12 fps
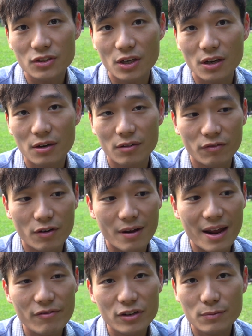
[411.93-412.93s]
So for
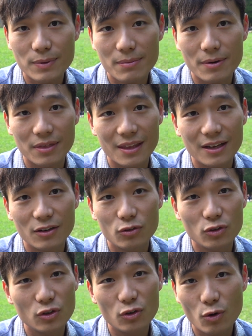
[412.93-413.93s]
average people, they
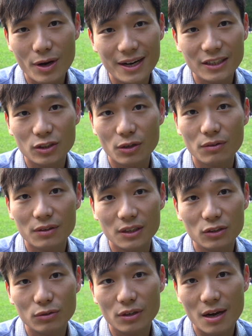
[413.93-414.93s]
really don't
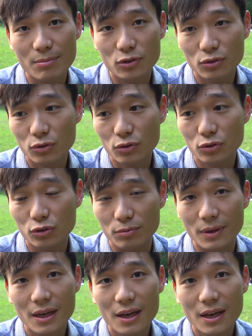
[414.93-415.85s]
need to come to YouTube.